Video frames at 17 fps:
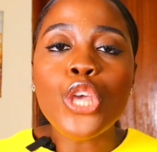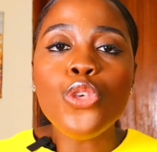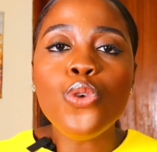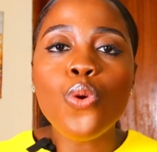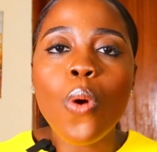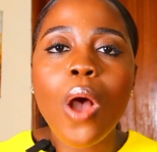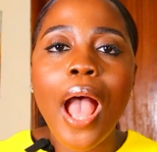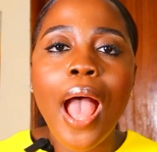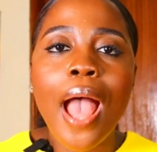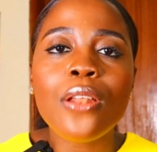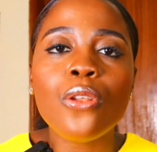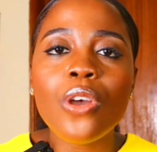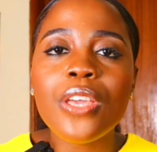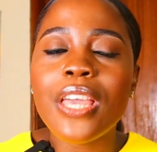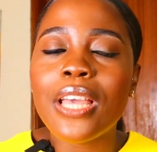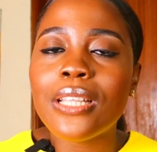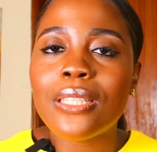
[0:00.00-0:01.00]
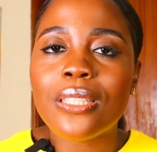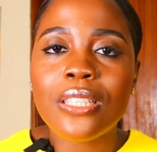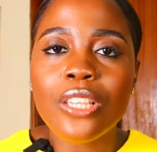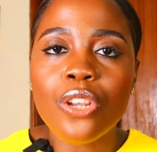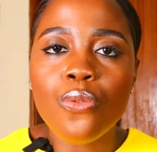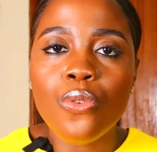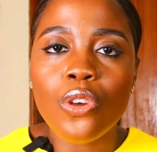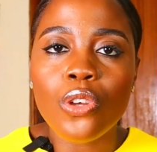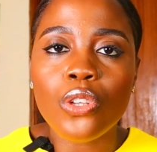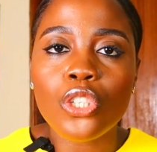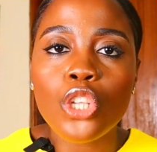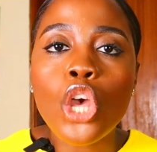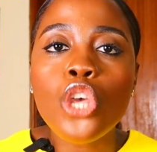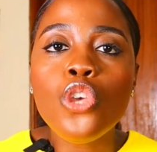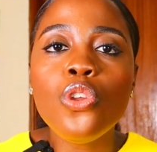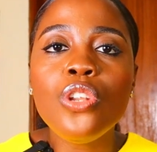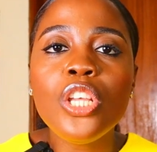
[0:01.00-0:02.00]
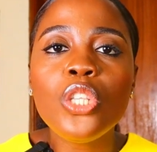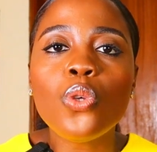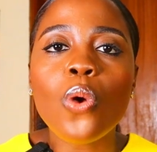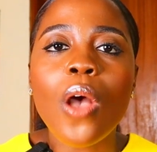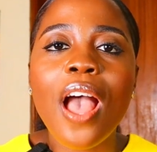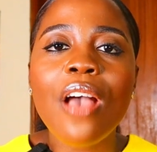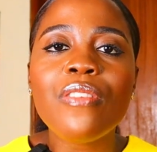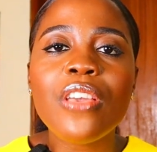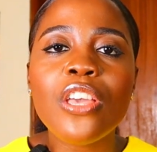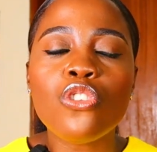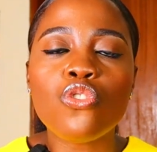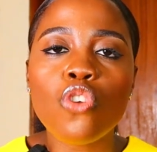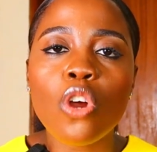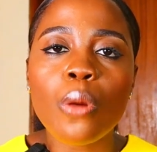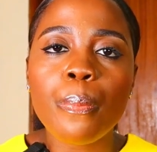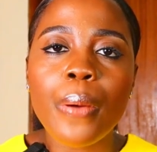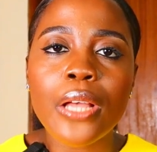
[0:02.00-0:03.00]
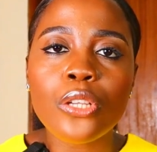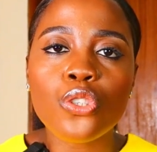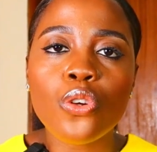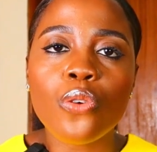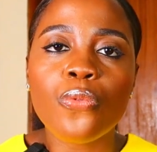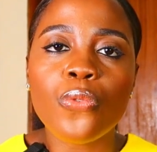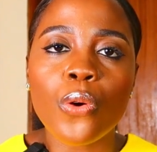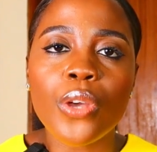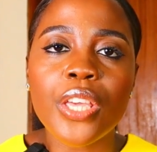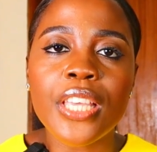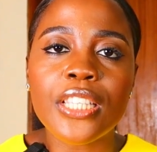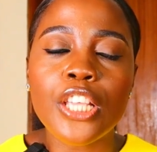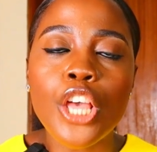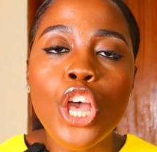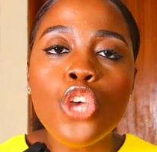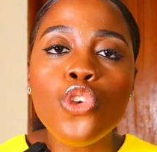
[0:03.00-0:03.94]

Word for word: You are not yet serious. You need to have a strong passion for it.